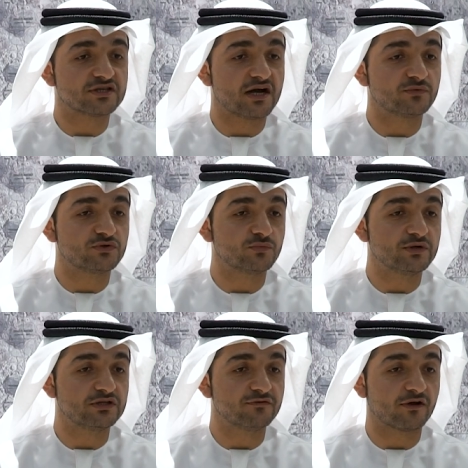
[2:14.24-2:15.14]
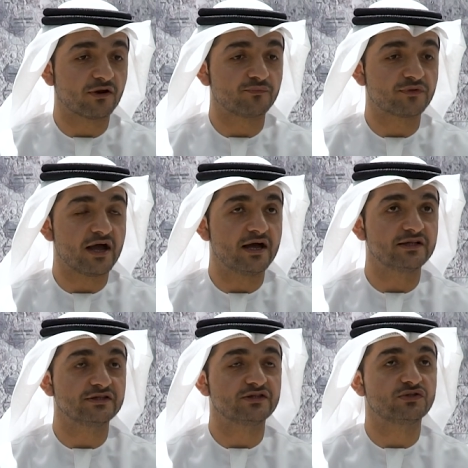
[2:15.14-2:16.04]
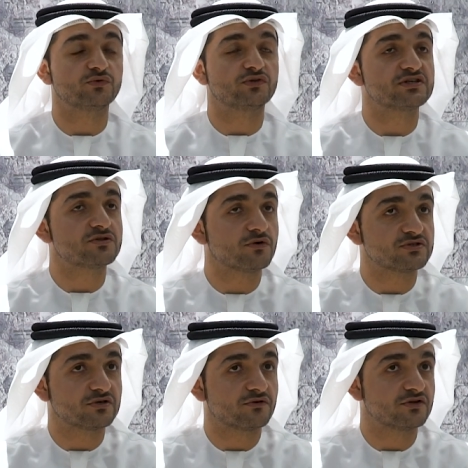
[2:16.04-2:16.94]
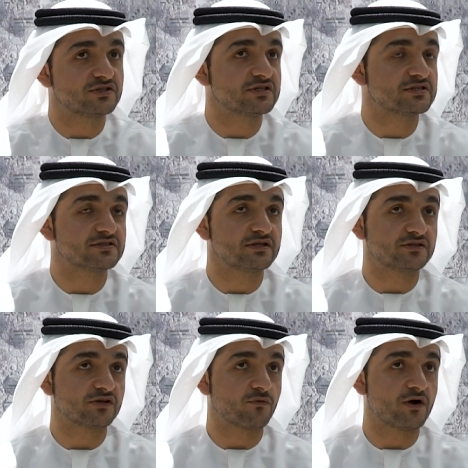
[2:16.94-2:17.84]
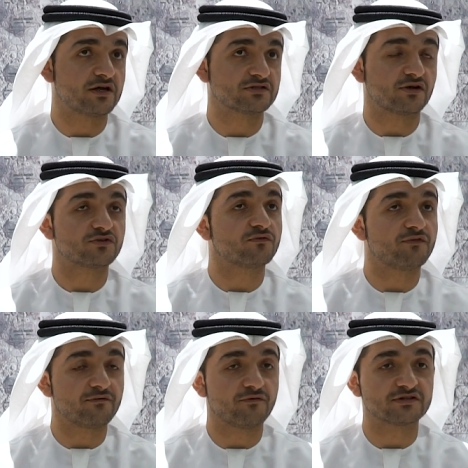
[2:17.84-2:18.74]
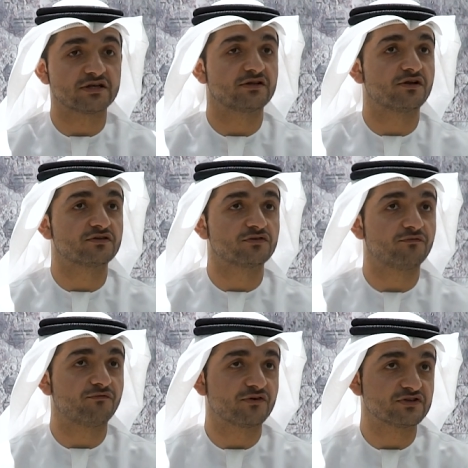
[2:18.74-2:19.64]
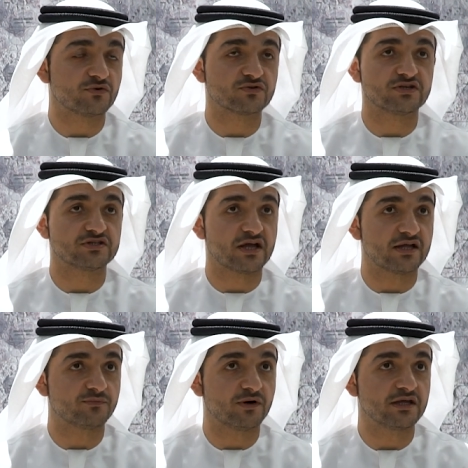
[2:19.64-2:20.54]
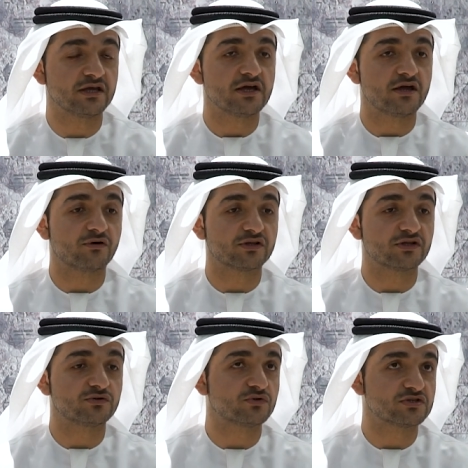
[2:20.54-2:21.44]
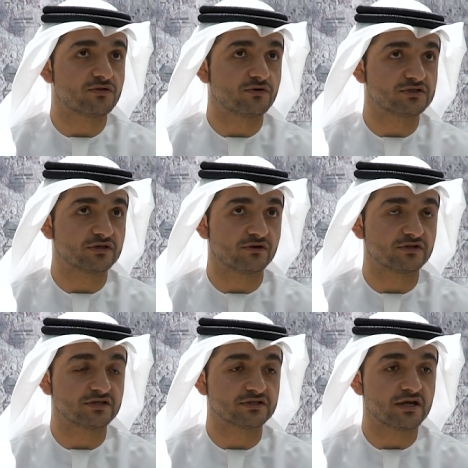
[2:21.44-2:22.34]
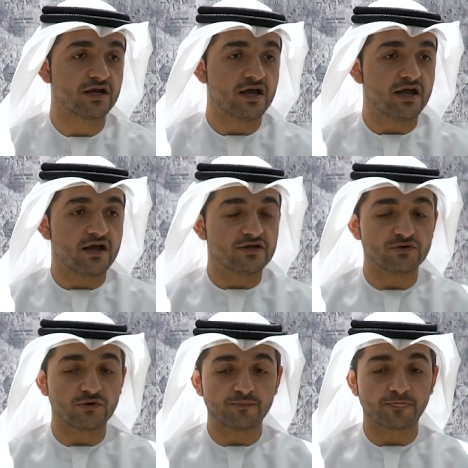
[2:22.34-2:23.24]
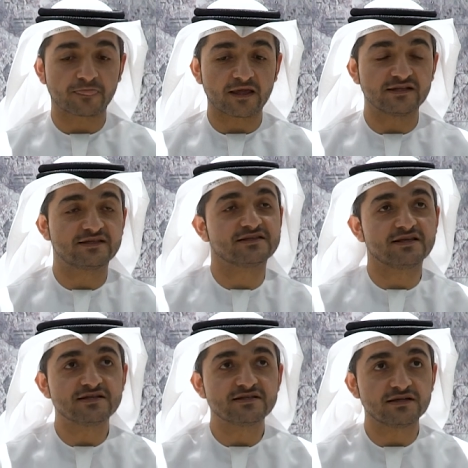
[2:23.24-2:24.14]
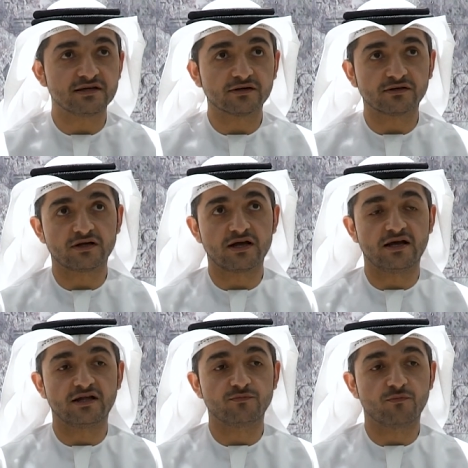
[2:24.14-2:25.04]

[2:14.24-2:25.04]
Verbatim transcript: time to be developed, and to test those technologies it requires a lot of efforts and a lot of resources and money in order to test those technologies. So it is easier and